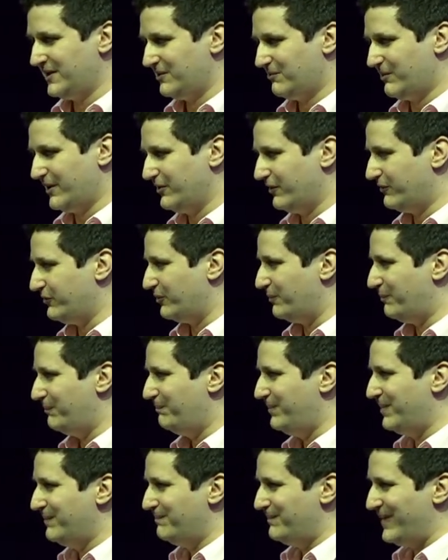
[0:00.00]
one of the
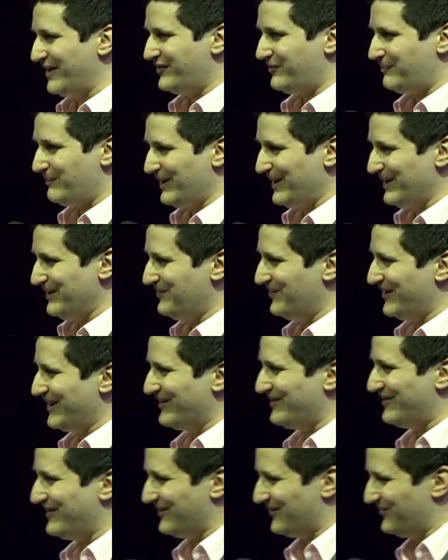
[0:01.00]
best planes you
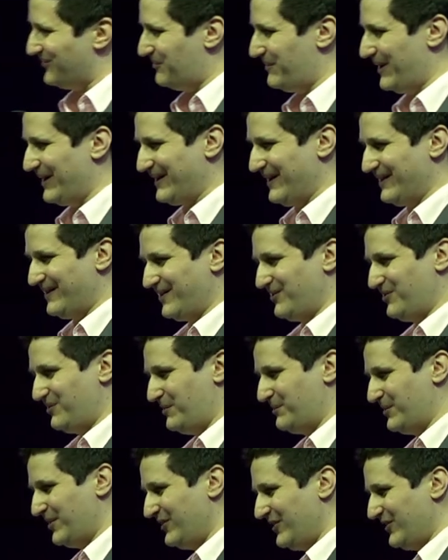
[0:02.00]
can see on the market at the
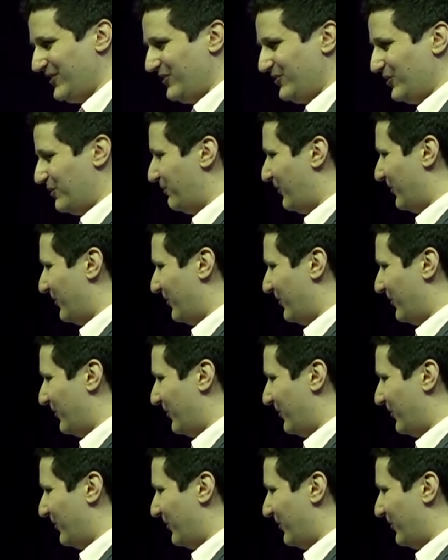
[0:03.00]
moment. This is the